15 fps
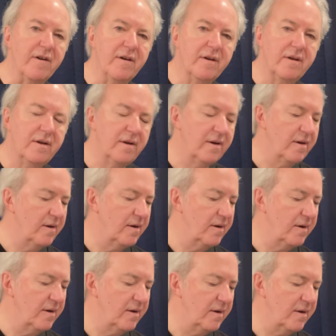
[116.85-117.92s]

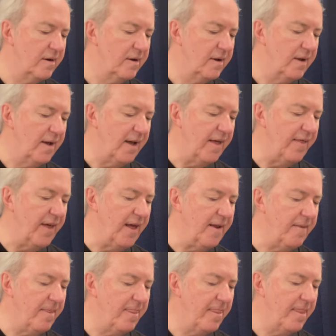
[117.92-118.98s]
And
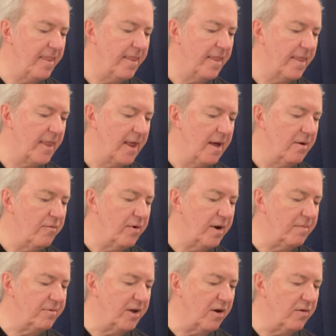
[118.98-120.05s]
then when
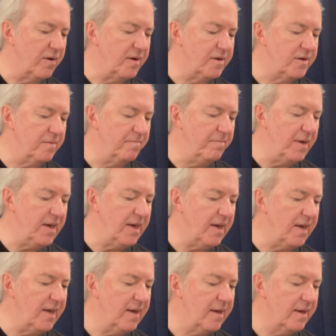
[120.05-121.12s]
I'm going to
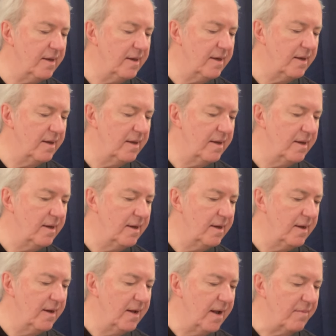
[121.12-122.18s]
B,
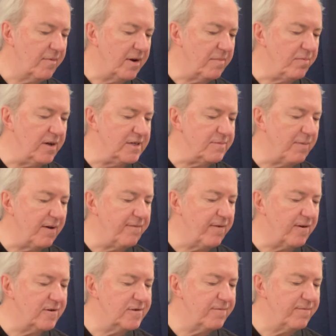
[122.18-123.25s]
I'm going to place my first